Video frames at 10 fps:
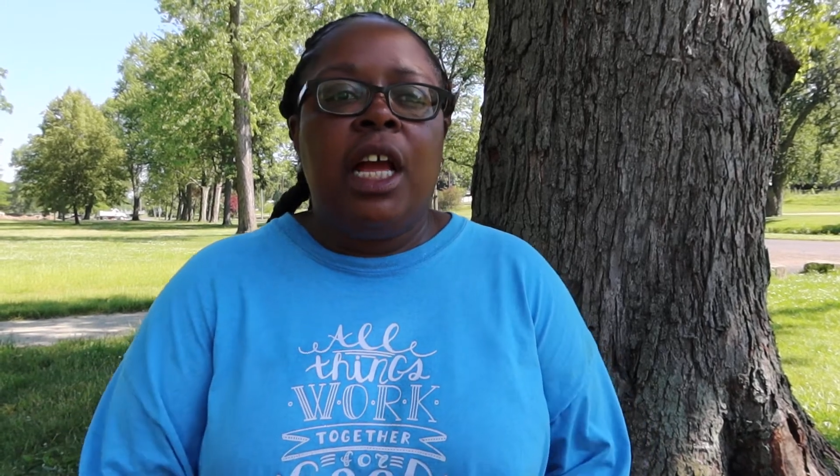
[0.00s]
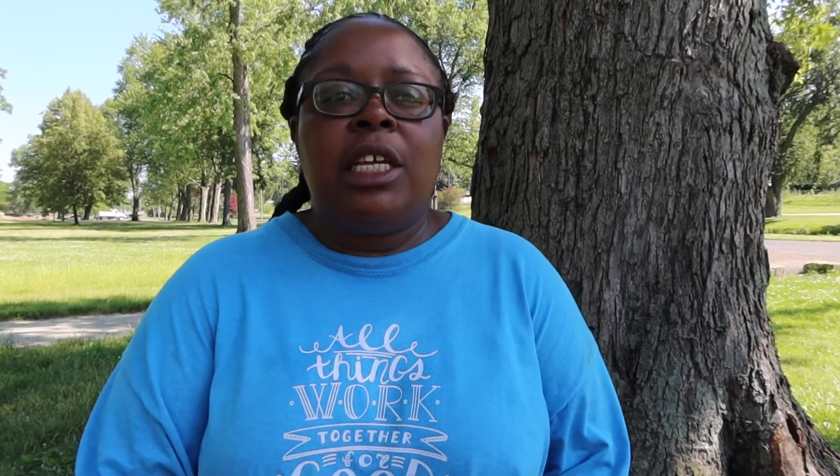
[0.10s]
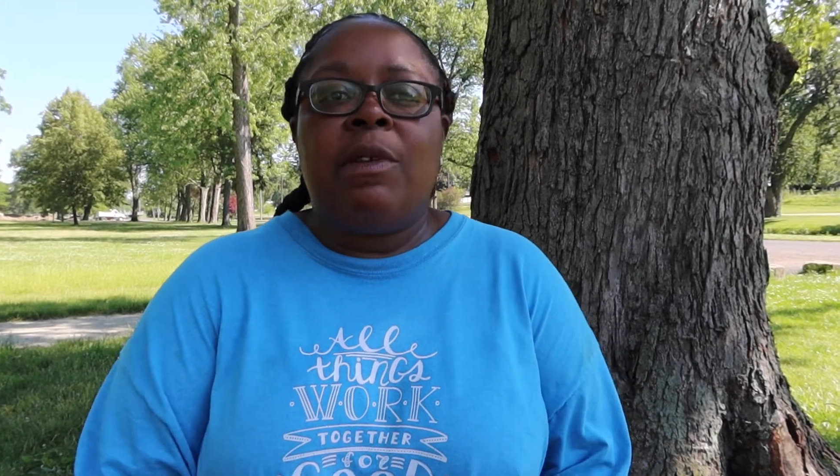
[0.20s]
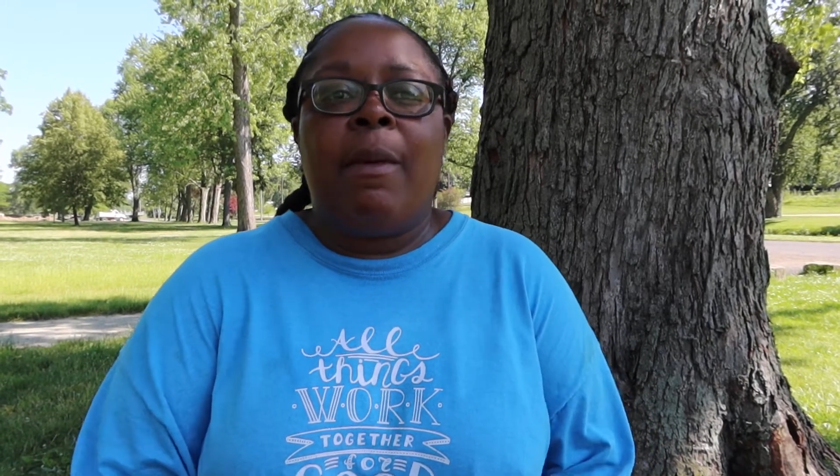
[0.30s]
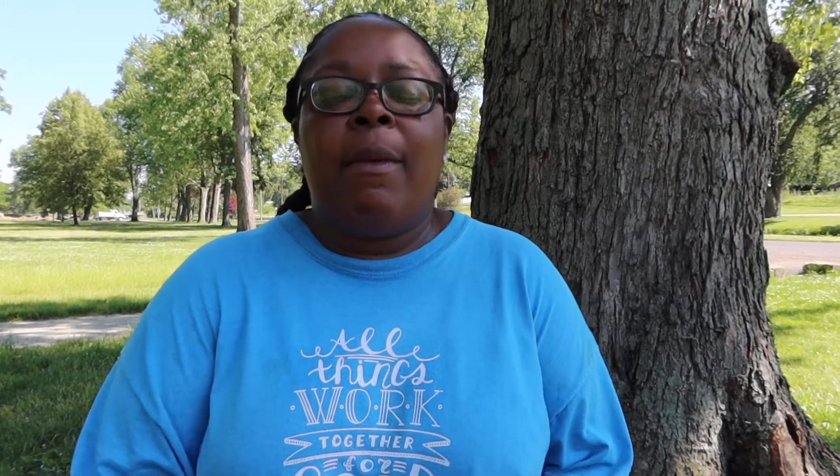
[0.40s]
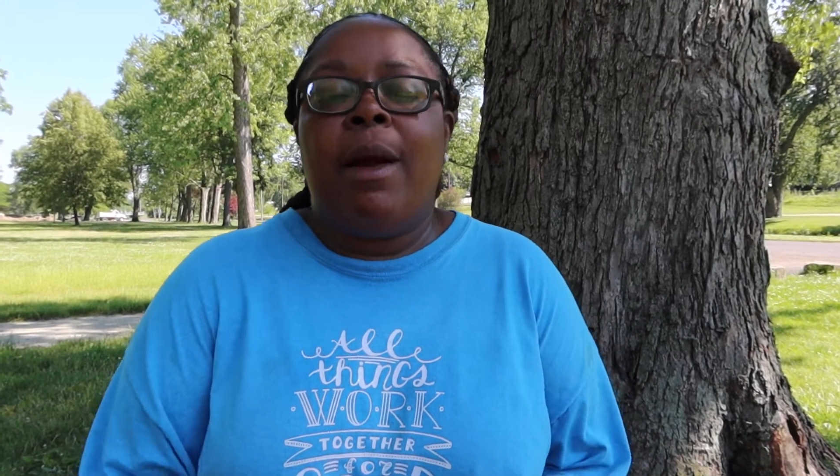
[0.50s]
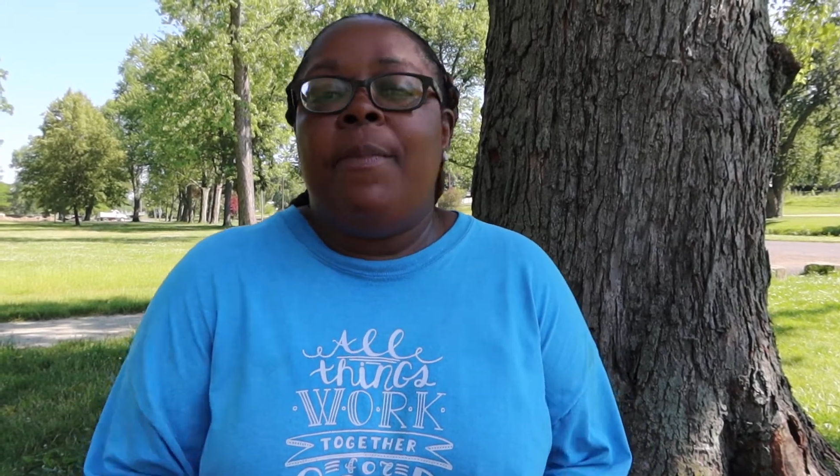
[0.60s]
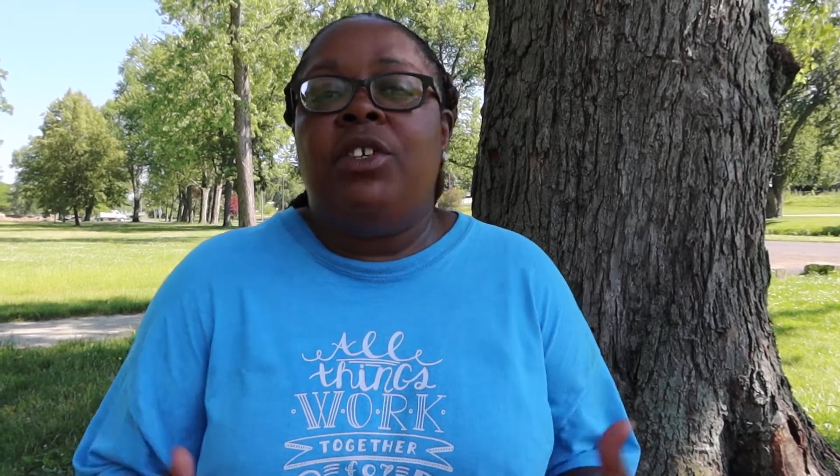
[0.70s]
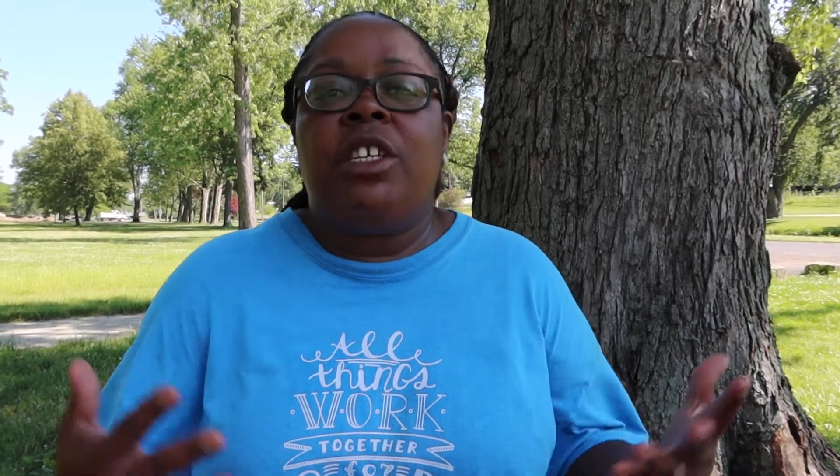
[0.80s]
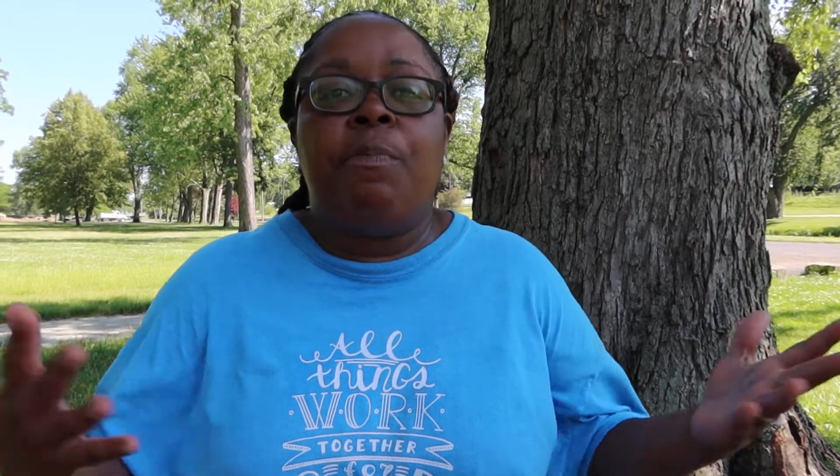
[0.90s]
Sometimes I
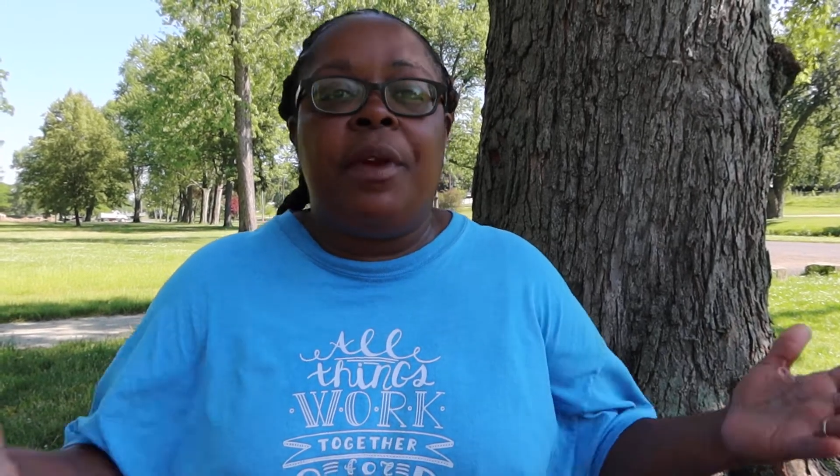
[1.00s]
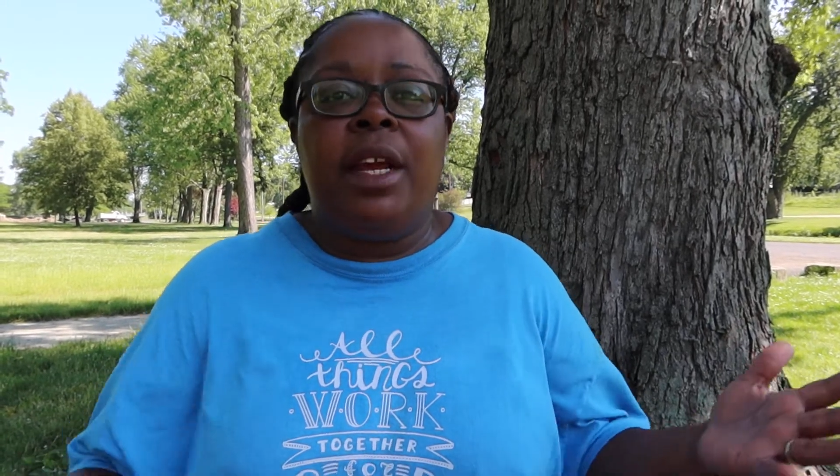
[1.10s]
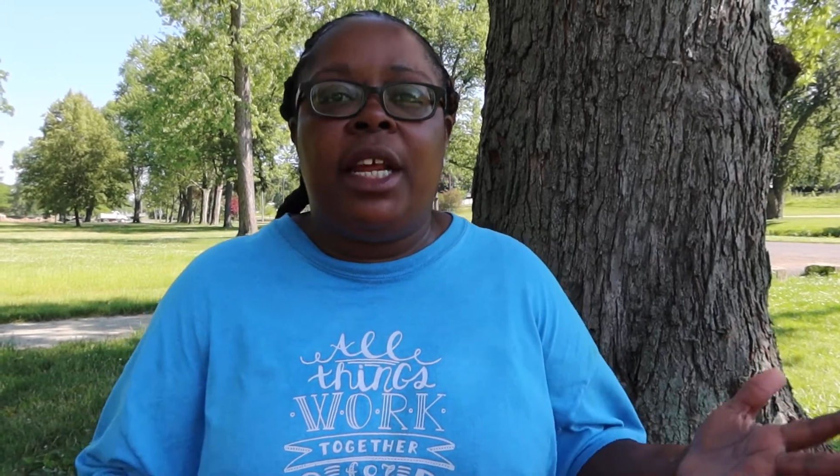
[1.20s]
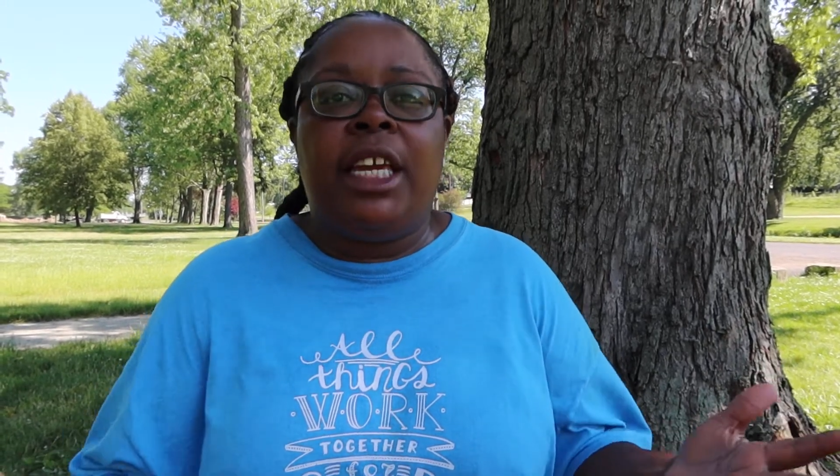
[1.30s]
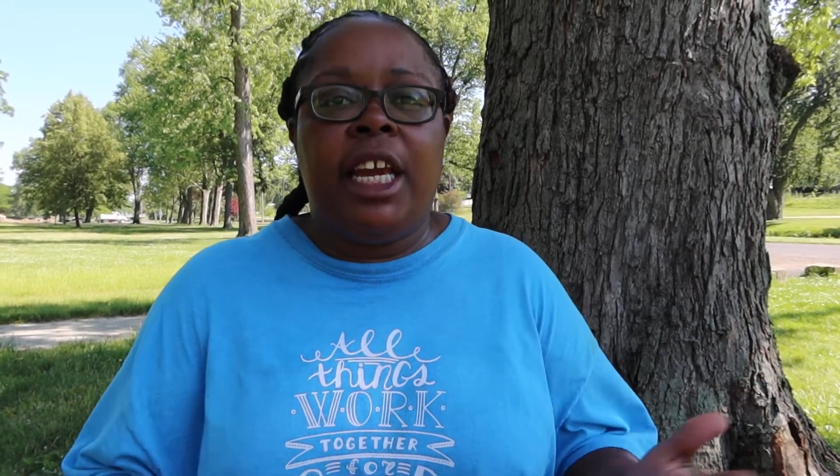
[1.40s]
might just be in the